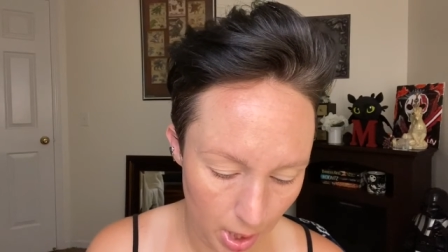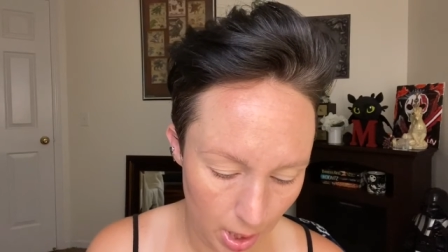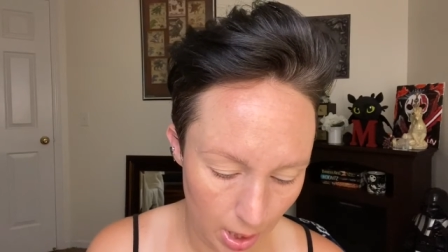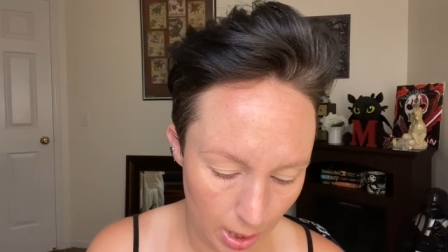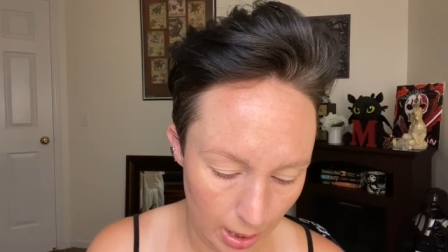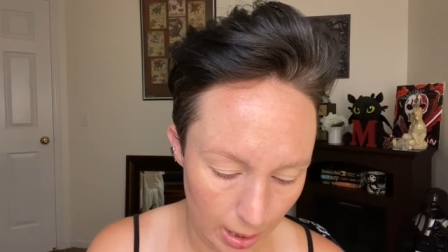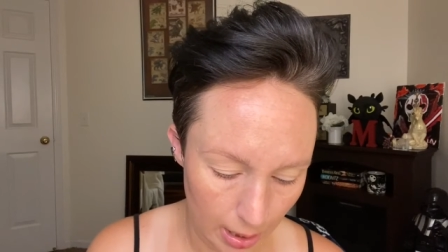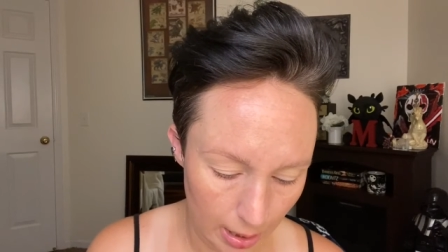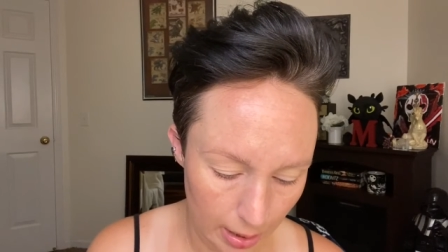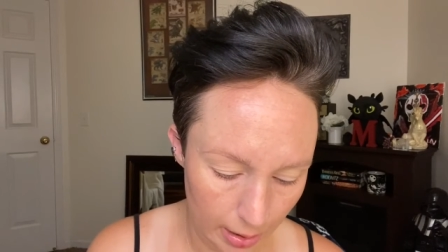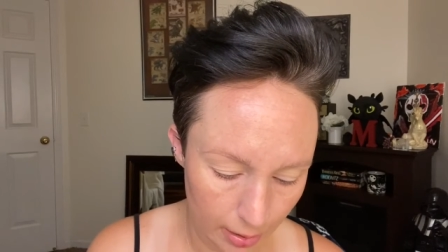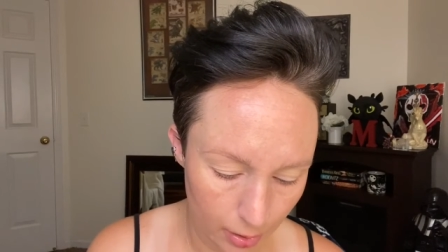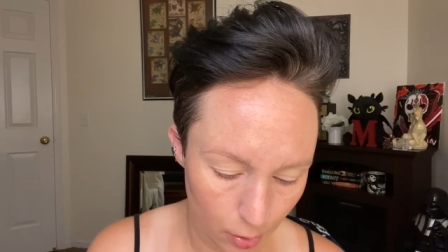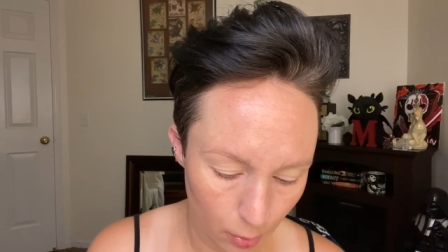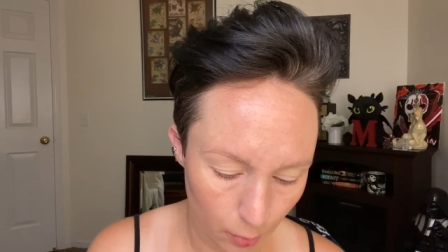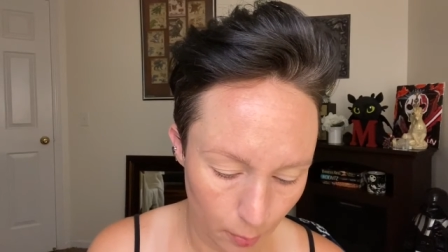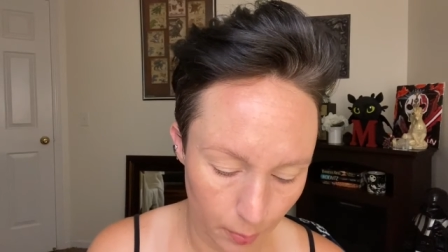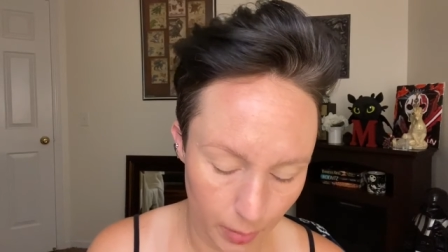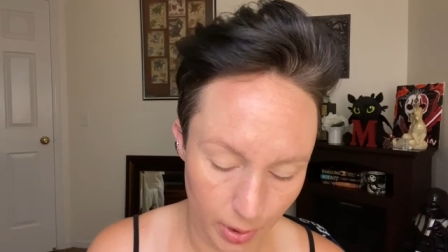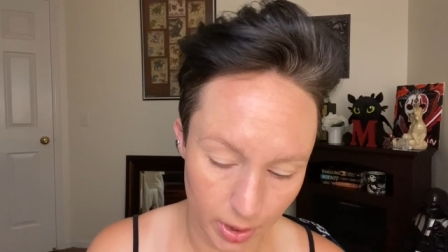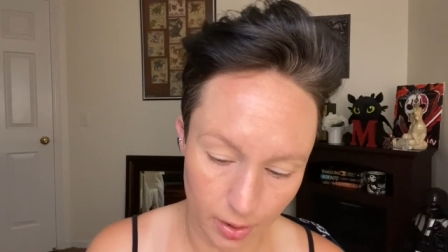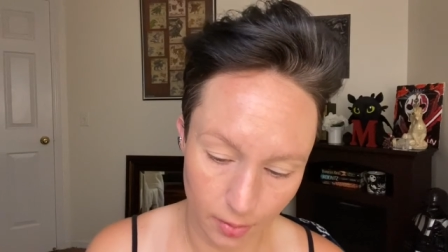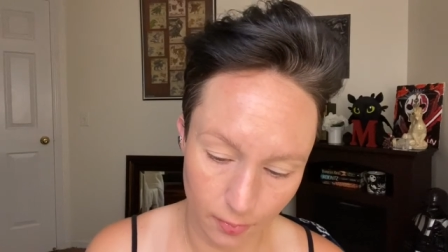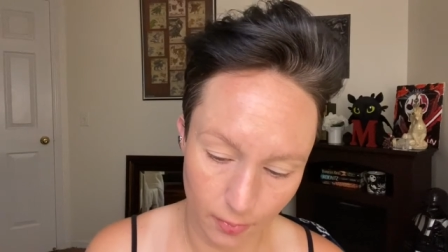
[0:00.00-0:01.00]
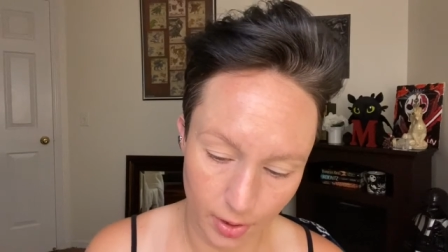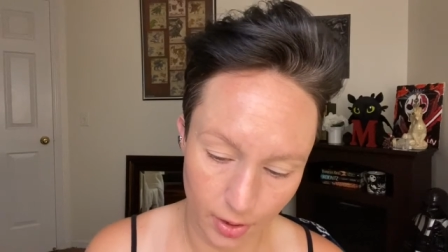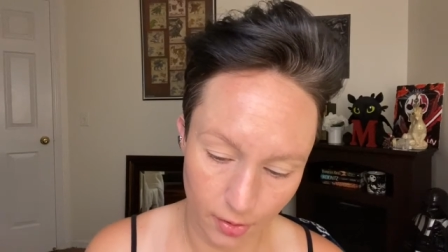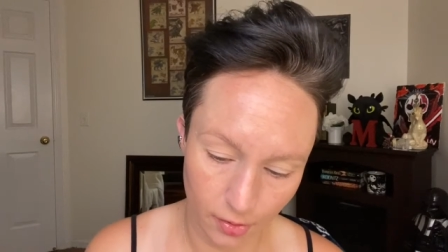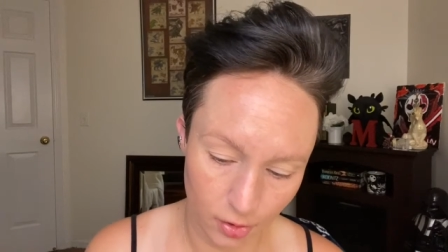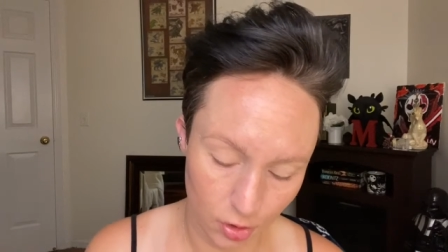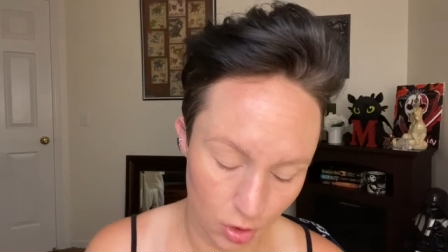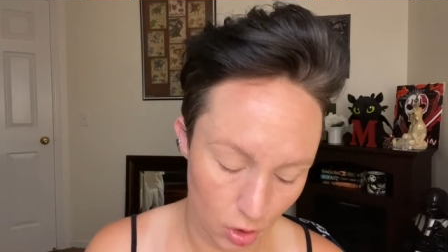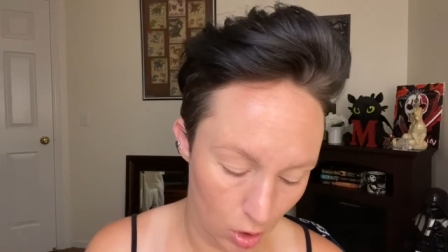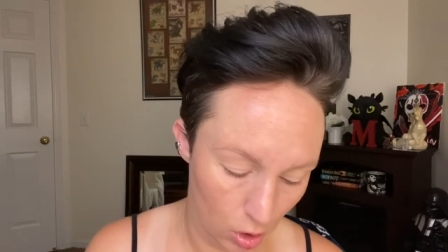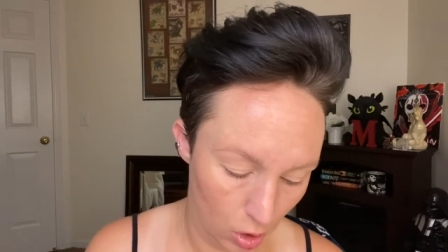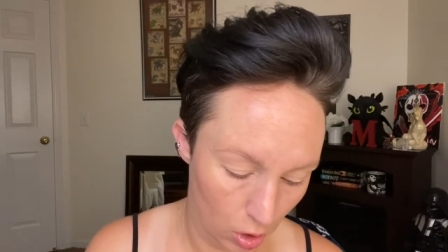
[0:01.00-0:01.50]
a little bit of this
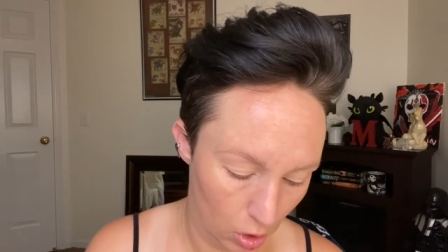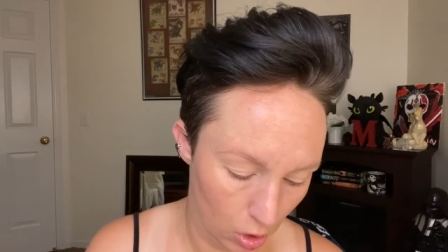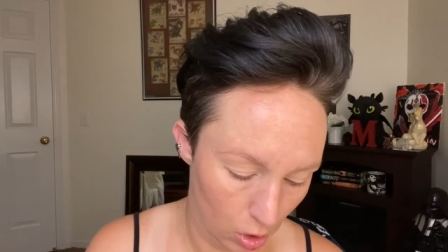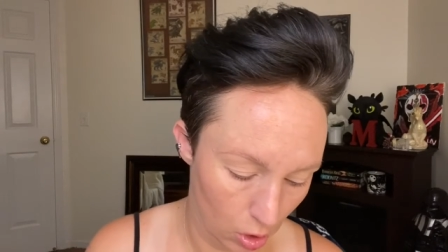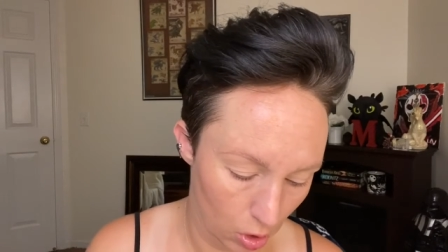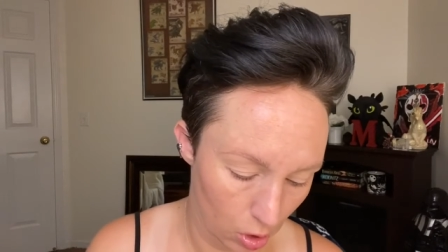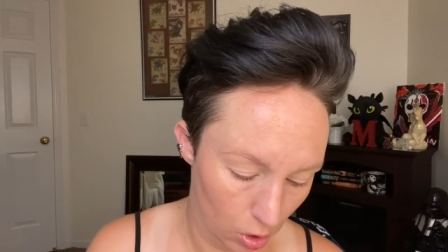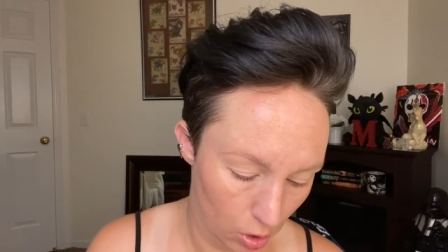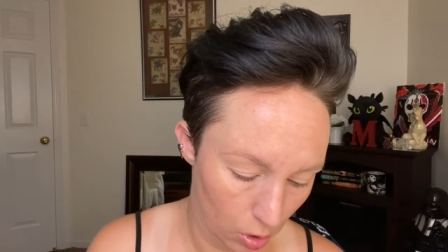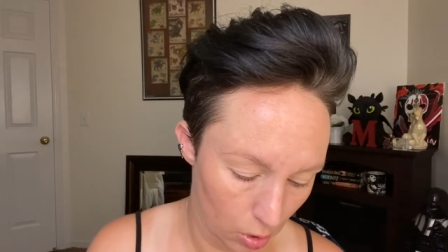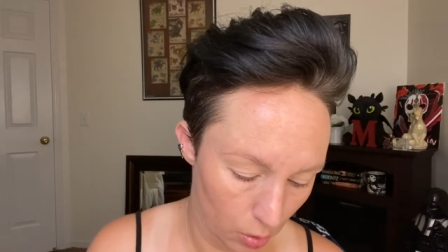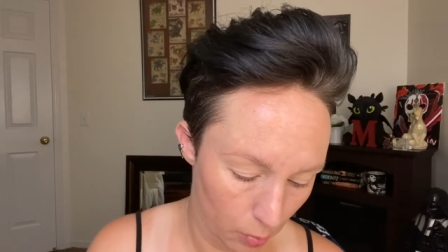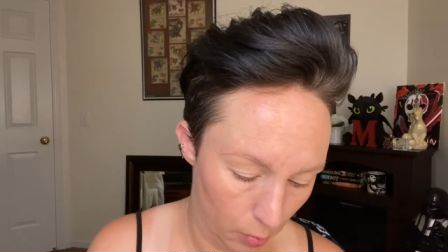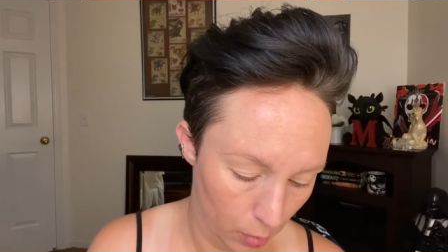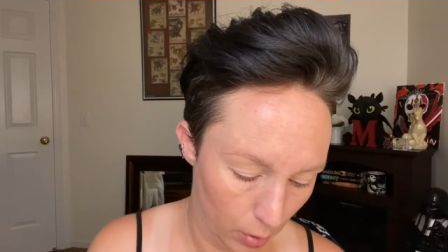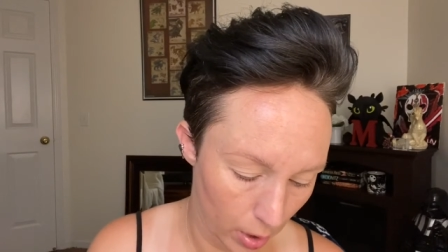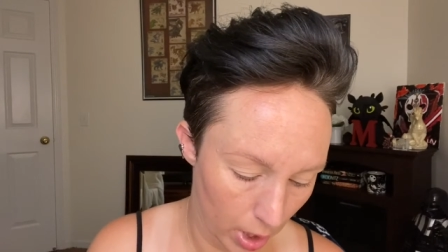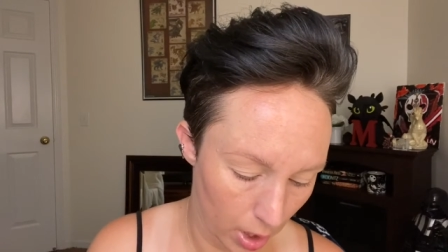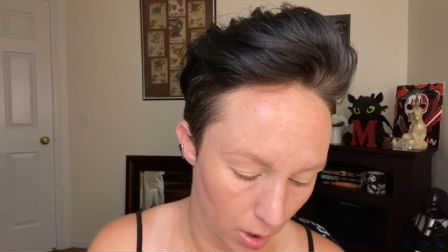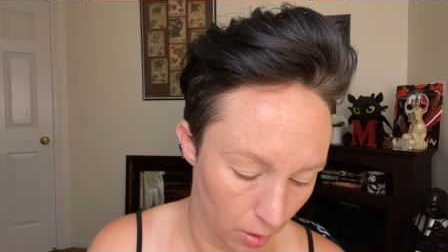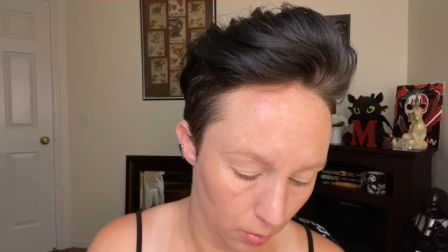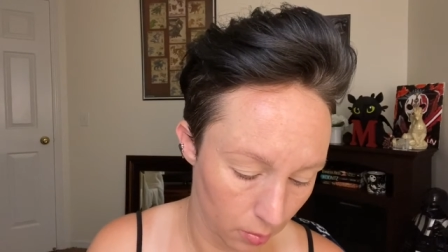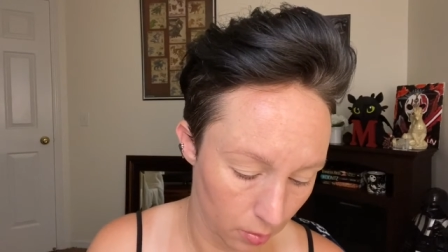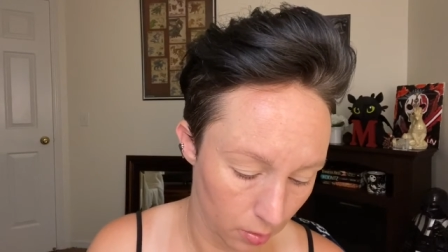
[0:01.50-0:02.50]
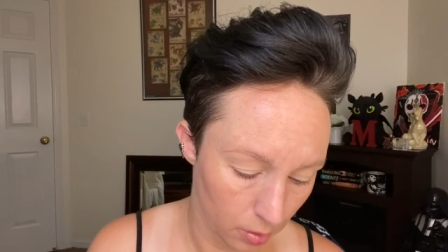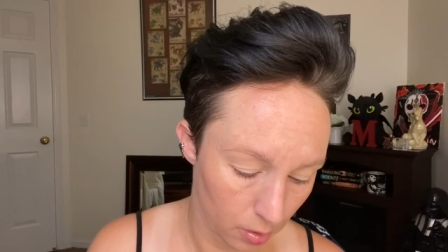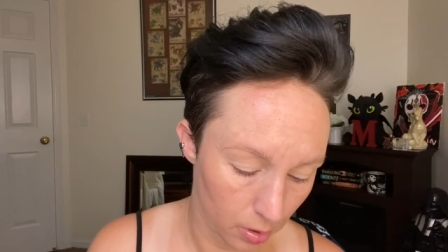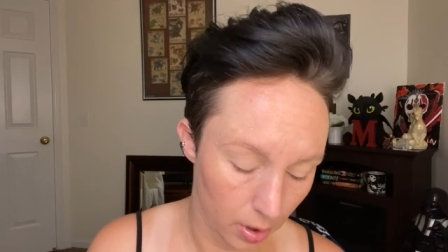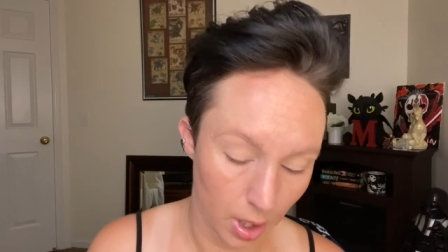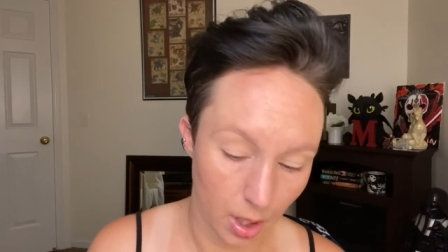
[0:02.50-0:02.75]
darker brown